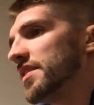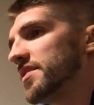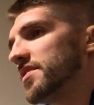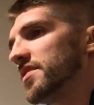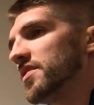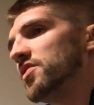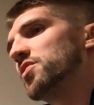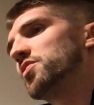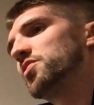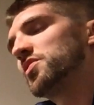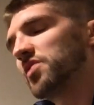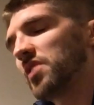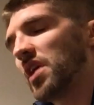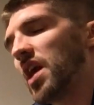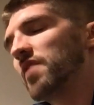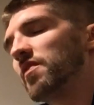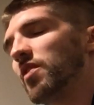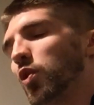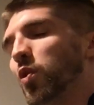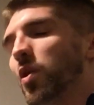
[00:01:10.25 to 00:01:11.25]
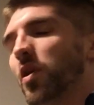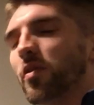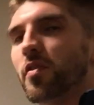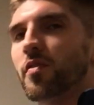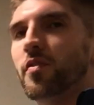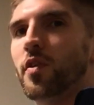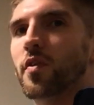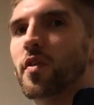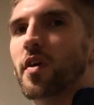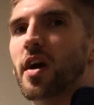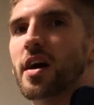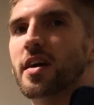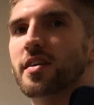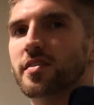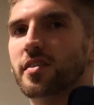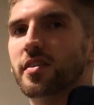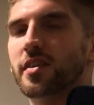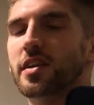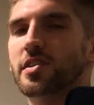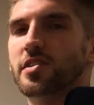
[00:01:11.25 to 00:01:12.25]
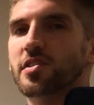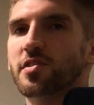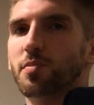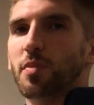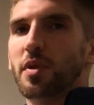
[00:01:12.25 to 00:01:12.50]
just kind of a quick review of our oscillations.